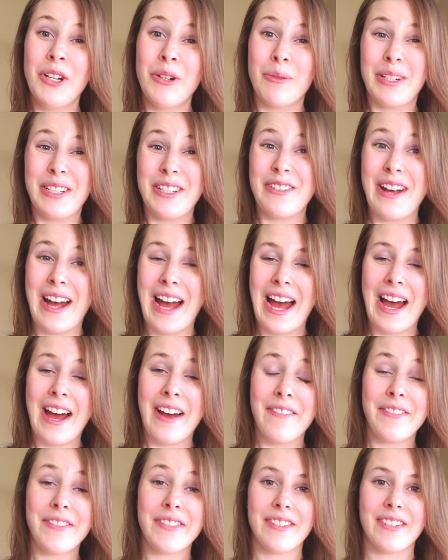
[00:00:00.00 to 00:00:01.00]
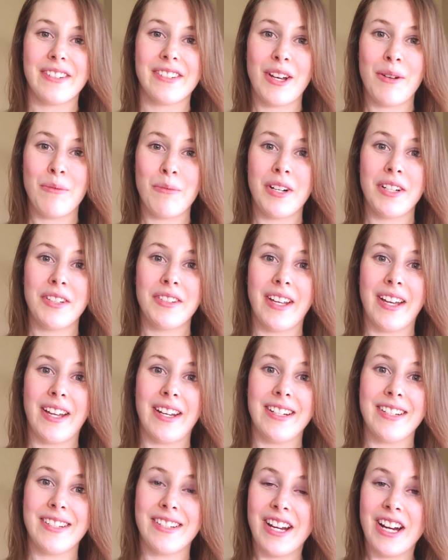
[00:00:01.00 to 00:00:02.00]
when you have someone
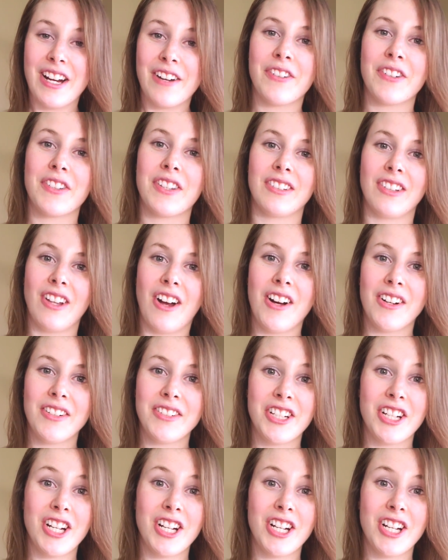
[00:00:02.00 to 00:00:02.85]
that is there for the long